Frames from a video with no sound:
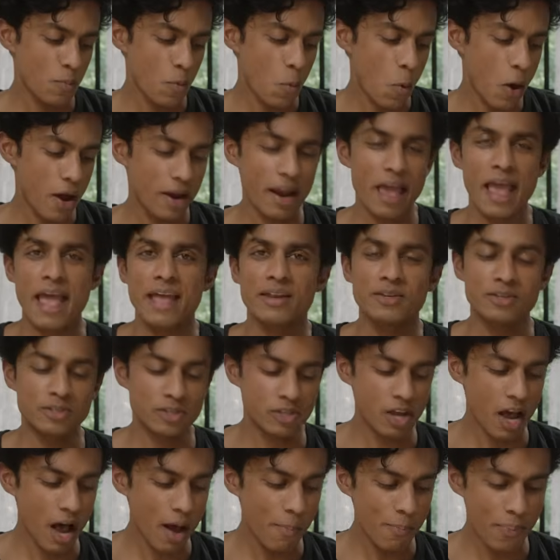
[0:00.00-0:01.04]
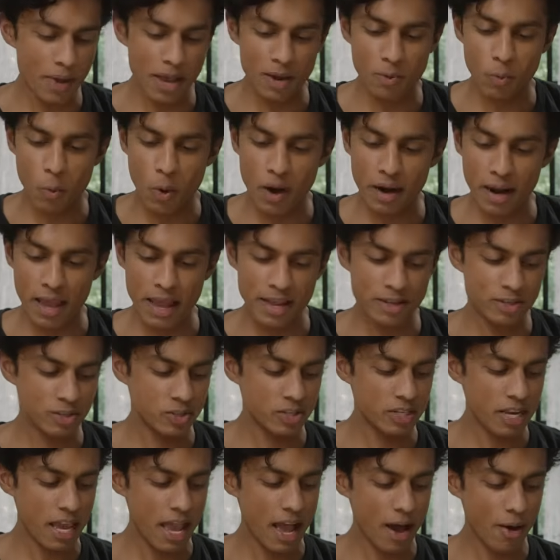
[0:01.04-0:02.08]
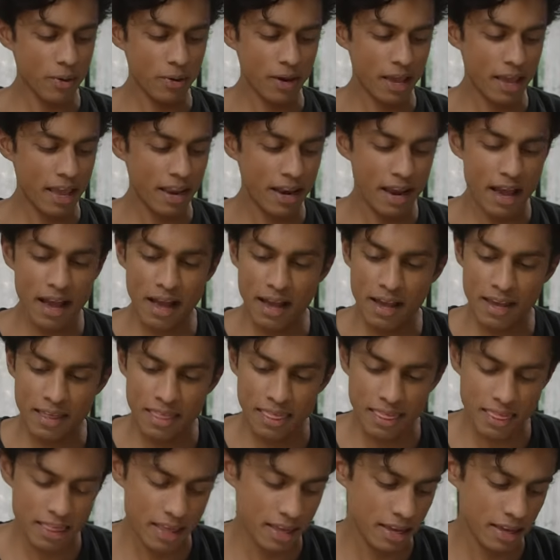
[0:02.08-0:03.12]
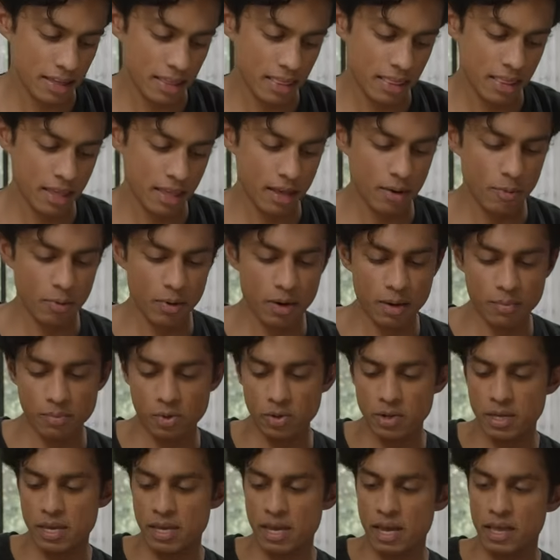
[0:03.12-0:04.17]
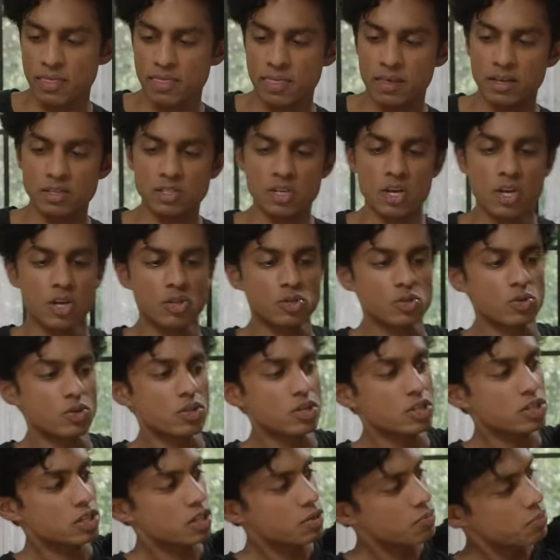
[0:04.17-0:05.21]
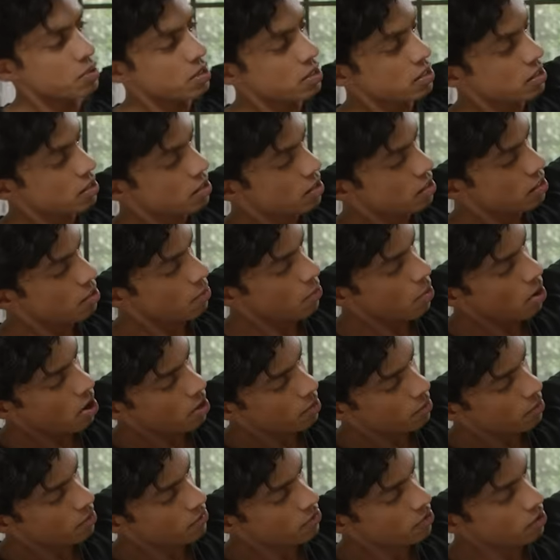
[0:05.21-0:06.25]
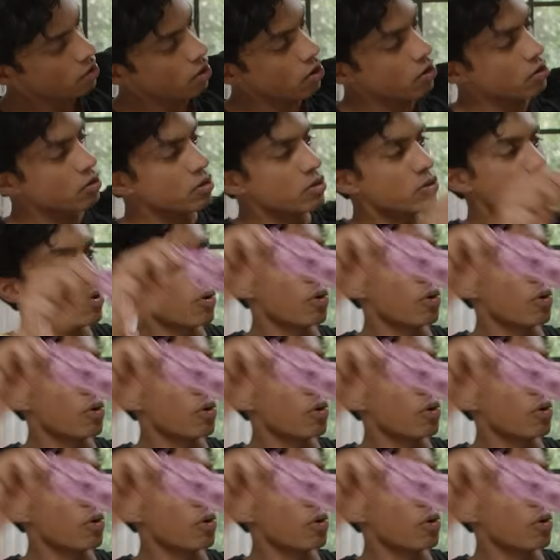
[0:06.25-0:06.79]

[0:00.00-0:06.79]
what ends up and what ends down. And I think that when I'm looking at this, so this can be the bottom of the garland